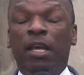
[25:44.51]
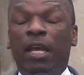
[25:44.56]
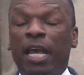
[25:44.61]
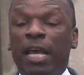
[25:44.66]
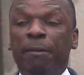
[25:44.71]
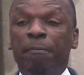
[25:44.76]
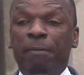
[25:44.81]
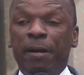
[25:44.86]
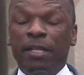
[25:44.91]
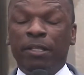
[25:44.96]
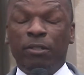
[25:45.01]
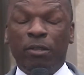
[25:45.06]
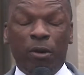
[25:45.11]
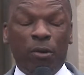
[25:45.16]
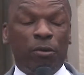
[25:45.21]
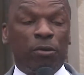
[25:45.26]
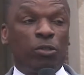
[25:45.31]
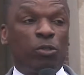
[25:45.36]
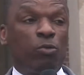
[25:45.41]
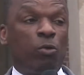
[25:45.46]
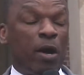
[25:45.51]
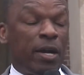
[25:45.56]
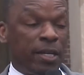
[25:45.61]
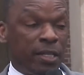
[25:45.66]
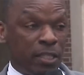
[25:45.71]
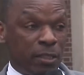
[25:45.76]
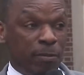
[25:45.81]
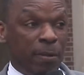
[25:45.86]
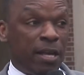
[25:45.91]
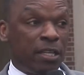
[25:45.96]
and bring those who are
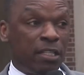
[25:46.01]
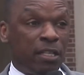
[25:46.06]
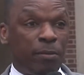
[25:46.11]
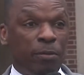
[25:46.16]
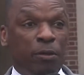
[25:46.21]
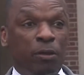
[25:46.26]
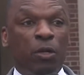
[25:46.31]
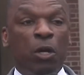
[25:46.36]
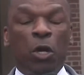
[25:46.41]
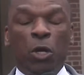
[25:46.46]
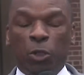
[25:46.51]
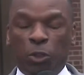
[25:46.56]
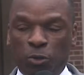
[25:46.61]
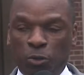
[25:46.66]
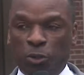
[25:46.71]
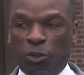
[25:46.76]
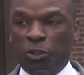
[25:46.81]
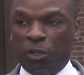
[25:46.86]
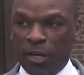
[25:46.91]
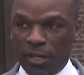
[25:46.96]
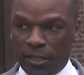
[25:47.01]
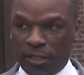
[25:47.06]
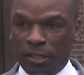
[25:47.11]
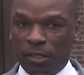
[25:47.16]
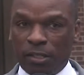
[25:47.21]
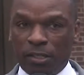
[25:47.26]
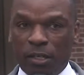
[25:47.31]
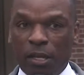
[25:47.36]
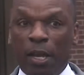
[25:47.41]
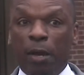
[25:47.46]
responsible to
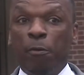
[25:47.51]
justice.